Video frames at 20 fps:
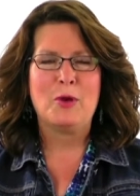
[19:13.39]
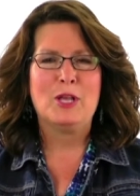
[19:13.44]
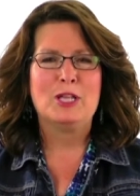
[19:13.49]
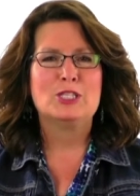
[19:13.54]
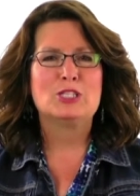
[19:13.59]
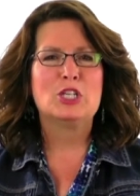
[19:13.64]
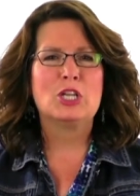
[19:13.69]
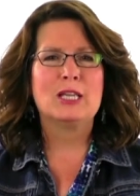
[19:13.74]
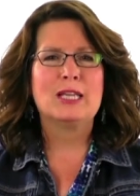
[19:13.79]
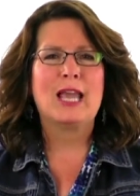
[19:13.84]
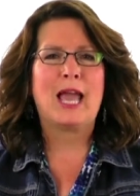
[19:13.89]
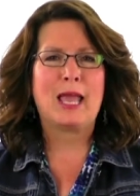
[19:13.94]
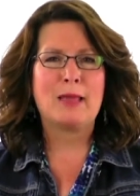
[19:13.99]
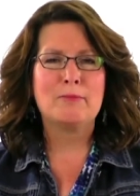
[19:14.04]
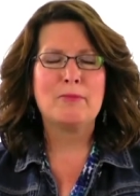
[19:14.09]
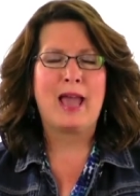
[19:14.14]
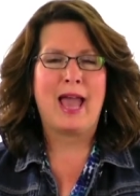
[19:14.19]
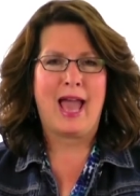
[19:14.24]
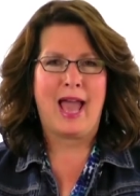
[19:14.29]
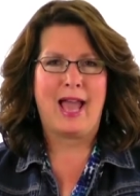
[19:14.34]
she
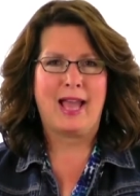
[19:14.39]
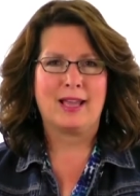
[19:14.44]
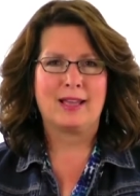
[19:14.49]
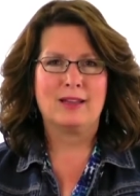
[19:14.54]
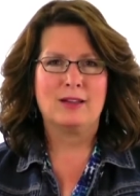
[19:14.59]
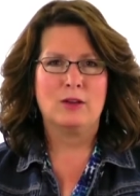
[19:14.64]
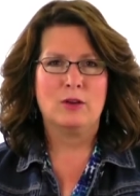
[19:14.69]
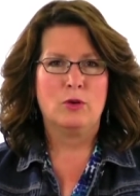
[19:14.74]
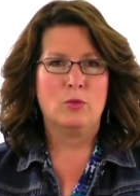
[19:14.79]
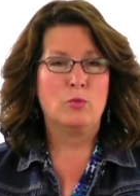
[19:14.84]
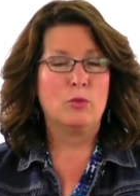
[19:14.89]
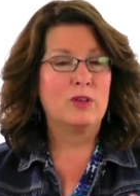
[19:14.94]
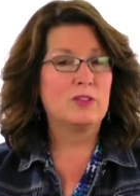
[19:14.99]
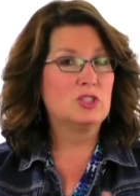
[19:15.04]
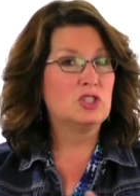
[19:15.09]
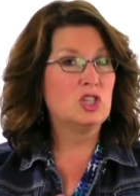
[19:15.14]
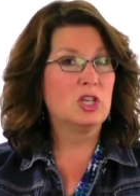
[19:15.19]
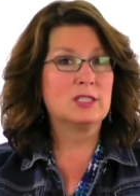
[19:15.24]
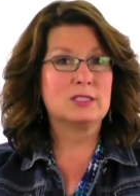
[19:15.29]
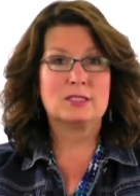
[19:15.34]
came back with
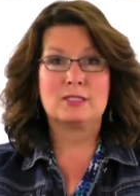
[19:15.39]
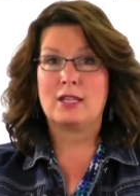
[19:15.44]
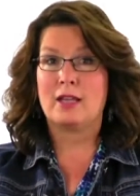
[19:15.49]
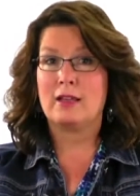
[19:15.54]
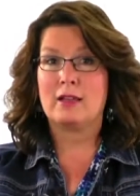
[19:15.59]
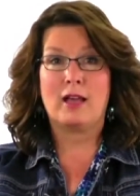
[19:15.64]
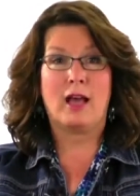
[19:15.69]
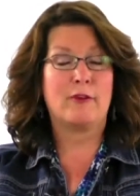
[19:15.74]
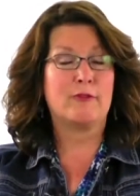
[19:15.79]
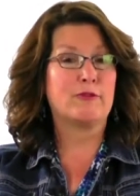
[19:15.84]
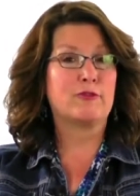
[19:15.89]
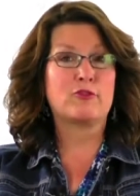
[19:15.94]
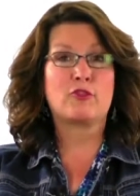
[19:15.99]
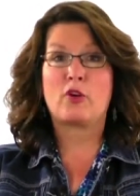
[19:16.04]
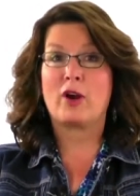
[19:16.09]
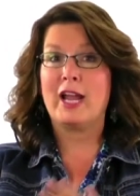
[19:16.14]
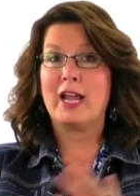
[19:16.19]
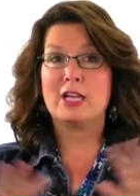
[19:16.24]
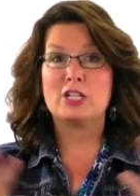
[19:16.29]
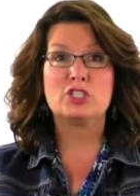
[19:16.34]
just a
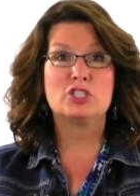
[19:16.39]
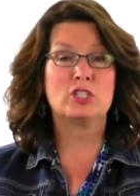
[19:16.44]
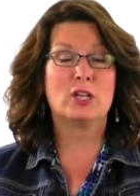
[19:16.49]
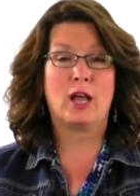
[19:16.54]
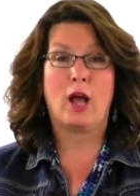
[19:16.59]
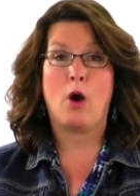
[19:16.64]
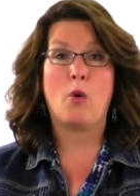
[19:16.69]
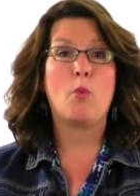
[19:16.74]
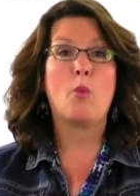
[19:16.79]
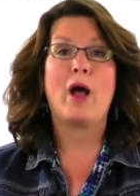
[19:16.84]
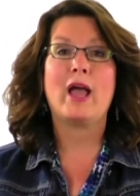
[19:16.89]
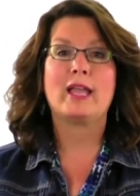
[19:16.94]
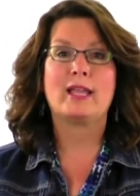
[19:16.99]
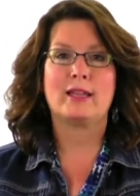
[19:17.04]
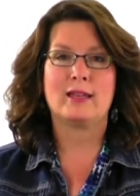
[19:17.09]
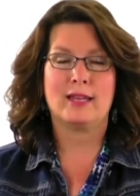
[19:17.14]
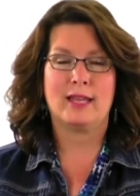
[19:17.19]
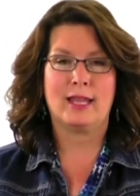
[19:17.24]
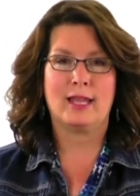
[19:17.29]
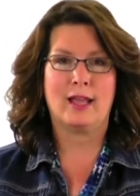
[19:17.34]
fresh
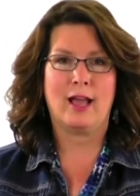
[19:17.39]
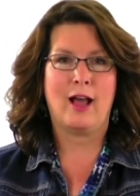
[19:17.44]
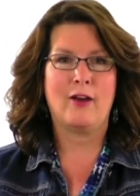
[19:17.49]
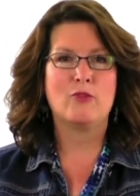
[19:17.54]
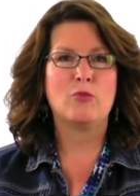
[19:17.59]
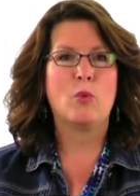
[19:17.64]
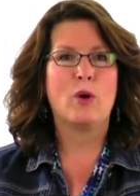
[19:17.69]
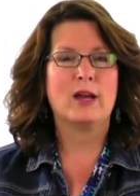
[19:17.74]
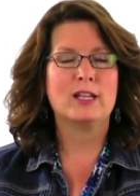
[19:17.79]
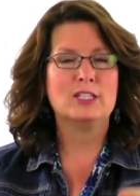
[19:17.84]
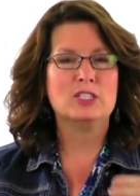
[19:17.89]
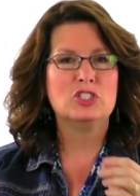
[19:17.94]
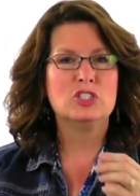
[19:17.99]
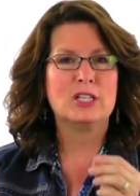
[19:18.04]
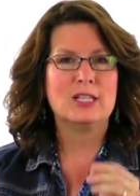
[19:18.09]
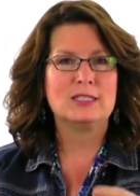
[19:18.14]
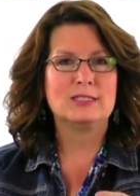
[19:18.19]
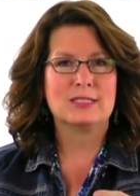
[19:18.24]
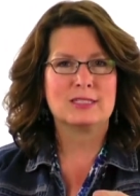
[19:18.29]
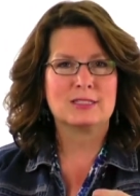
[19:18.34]
awakening of what
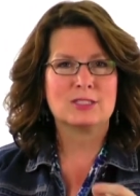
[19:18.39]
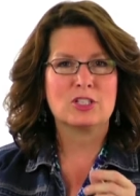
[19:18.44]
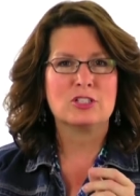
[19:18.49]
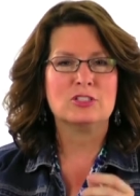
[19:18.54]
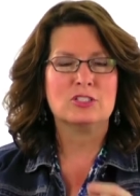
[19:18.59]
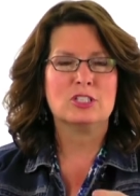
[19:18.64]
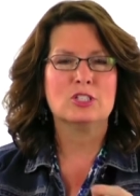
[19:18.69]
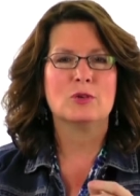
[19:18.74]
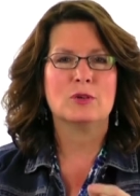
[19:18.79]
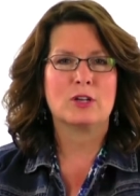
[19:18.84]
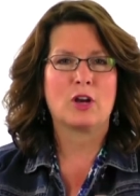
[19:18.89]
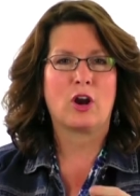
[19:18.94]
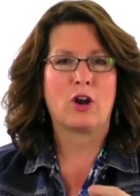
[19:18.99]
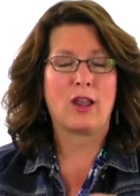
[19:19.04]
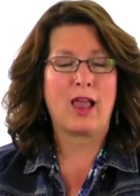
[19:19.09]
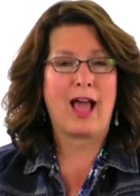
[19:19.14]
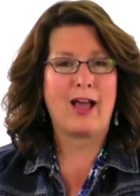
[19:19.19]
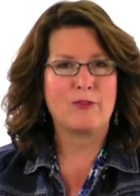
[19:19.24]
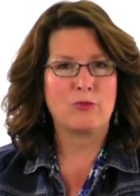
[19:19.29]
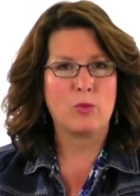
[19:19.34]
Jesus could do in her
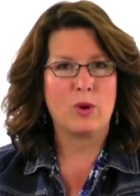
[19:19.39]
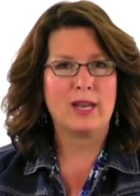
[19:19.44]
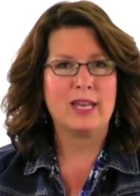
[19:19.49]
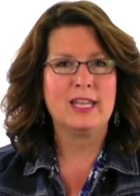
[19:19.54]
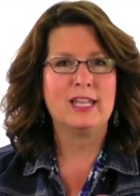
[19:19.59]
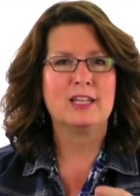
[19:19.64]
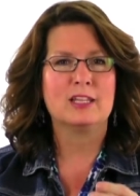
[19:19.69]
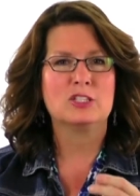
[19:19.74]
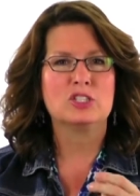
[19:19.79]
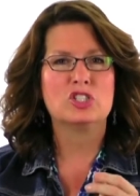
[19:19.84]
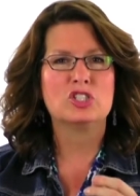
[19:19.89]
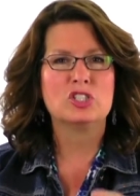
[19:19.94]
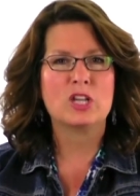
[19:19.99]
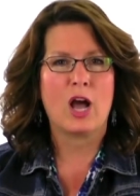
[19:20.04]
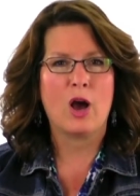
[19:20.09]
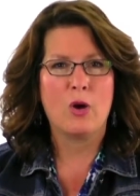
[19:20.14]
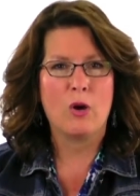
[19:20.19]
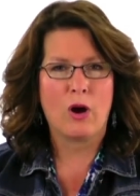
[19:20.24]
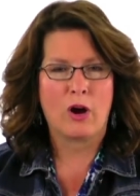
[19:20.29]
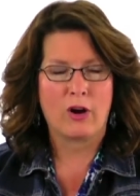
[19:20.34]
life, what He could
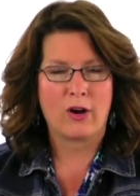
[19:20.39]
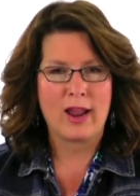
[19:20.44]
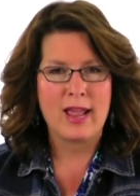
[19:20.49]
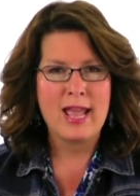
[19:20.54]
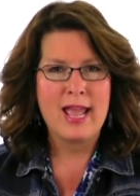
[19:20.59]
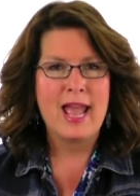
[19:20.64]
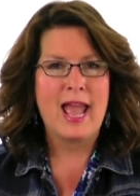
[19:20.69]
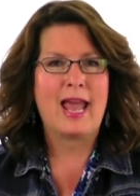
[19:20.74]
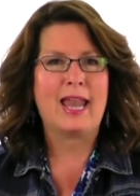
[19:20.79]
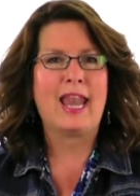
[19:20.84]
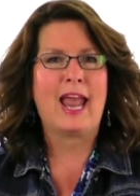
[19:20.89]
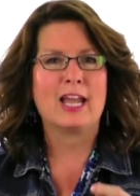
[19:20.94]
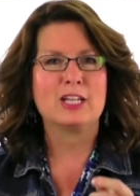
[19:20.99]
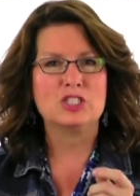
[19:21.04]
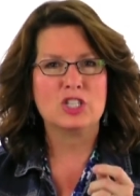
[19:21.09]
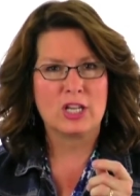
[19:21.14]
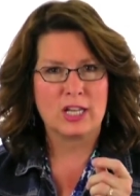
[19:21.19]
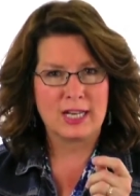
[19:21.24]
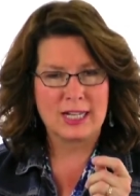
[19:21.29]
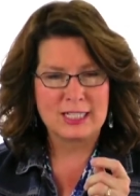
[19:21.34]
show her, and how
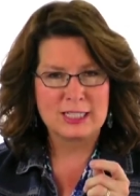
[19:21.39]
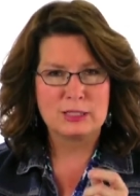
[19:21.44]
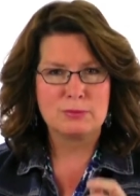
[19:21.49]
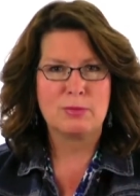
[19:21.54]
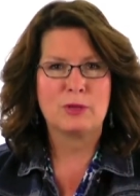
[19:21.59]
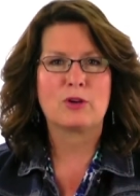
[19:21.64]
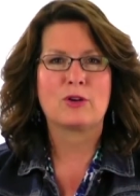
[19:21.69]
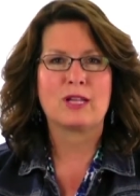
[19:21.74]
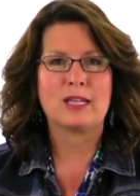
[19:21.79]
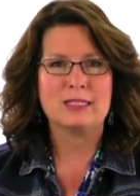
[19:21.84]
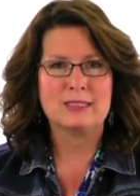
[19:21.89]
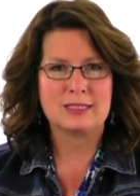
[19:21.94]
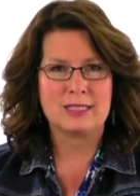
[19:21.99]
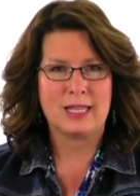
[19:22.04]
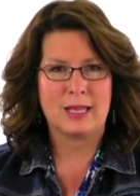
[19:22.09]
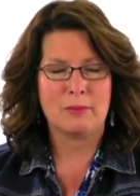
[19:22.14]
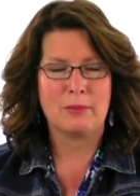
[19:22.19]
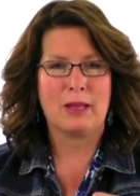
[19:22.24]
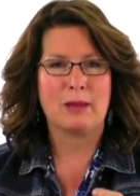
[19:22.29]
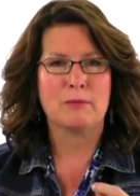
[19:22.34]
she could experience
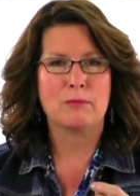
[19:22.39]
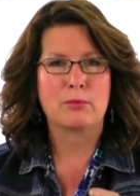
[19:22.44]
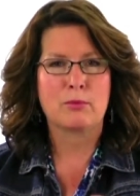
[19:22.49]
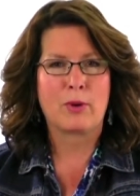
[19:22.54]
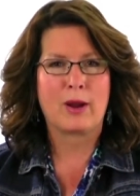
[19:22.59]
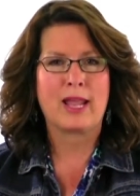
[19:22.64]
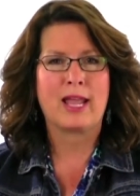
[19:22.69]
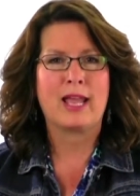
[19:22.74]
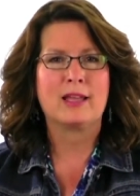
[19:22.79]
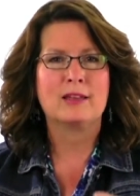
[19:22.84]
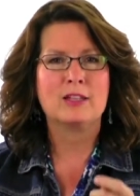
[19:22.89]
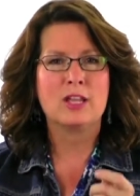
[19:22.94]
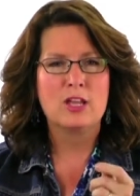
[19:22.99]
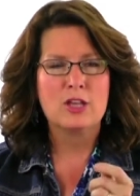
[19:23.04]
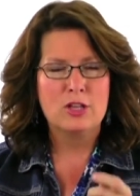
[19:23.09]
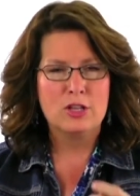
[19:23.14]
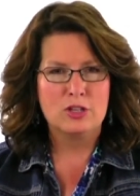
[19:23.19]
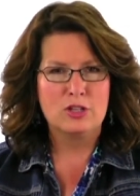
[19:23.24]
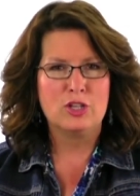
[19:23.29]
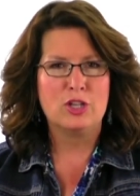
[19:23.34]
Him in brand
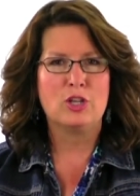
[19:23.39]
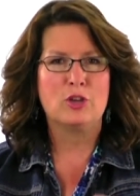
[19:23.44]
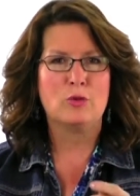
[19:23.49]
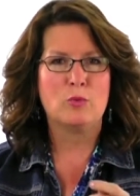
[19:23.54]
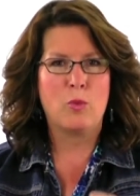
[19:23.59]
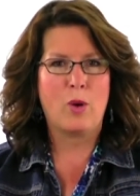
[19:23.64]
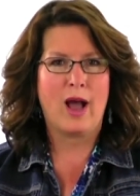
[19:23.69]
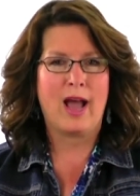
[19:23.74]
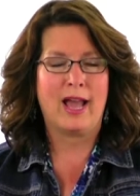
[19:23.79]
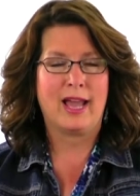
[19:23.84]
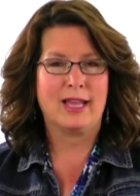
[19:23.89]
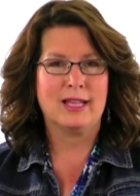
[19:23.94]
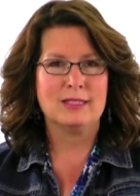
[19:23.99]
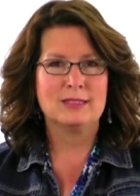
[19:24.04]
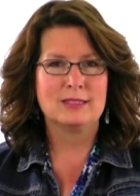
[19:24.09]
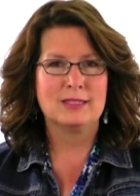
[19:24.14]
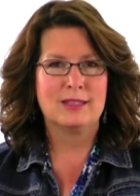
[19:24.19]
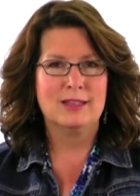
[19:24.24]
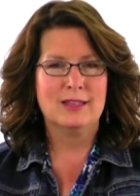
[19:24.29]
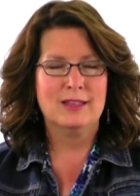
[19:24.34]
new
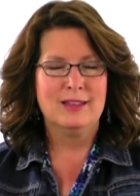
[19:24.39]
ways.